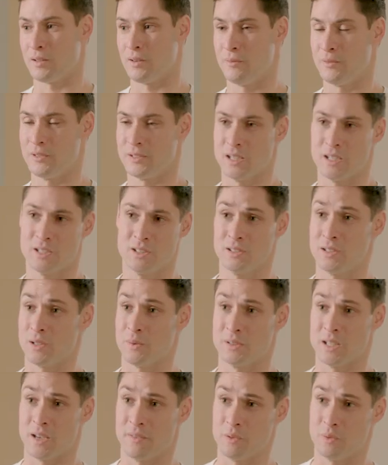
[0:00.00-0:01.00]
the conversations I
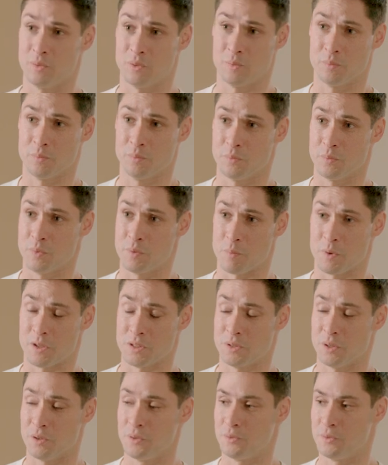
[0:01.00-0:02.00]
was having with
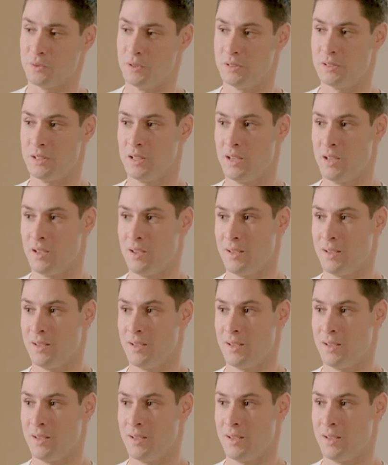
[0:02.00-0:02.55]
myself was,